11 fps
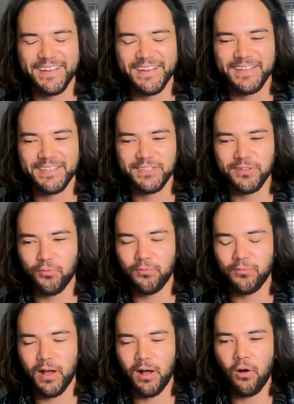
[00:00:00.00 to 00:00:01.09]
so,
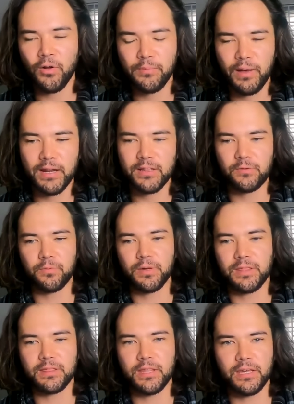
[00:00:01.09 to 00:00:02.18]
automatically, when we
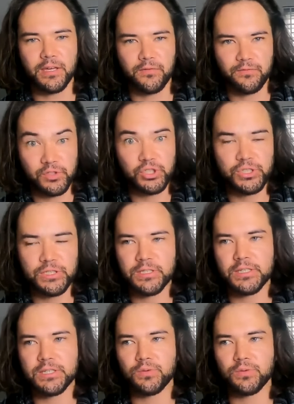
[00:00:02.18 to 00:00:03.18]
think of genius,